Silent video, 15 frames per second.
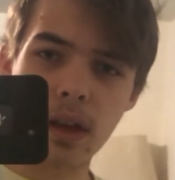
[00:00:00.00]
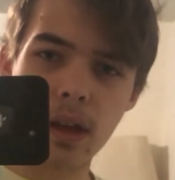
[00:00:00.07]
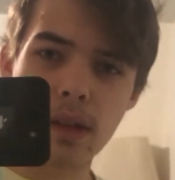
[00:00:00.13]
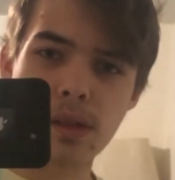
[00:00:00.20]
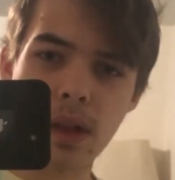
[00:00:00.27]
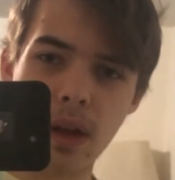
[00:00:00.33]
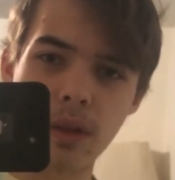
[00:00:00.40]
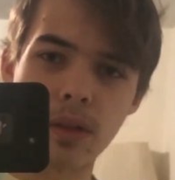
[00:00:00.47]

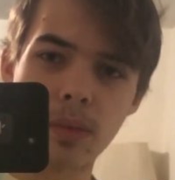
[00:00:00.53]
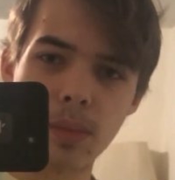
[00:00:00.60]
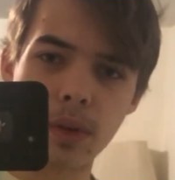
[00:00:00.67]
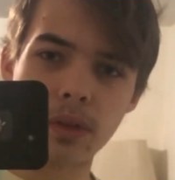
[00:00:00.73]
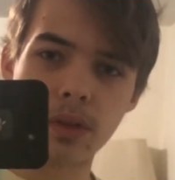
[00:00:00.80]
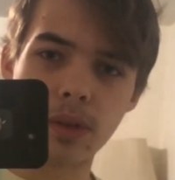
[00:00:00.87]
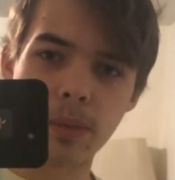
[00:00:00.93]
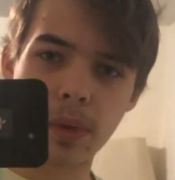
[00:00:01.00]
is how you
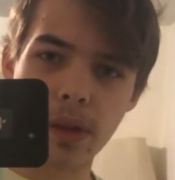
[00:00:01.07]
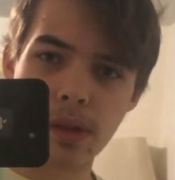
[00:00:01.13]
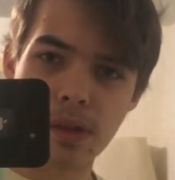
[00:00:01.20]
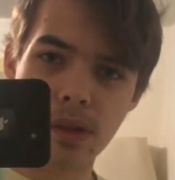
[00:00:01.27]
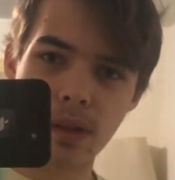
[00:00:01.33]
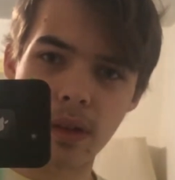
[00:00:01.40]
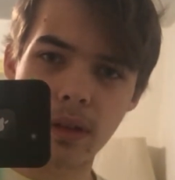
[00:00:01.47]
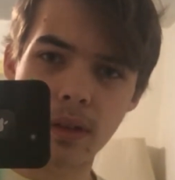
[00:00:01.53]
build your
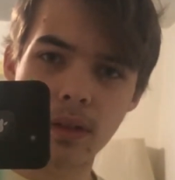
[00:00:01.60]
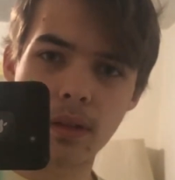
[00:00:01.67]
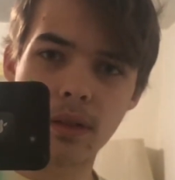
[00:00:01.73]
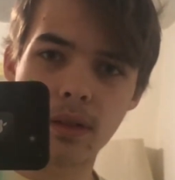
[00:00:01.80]
PC.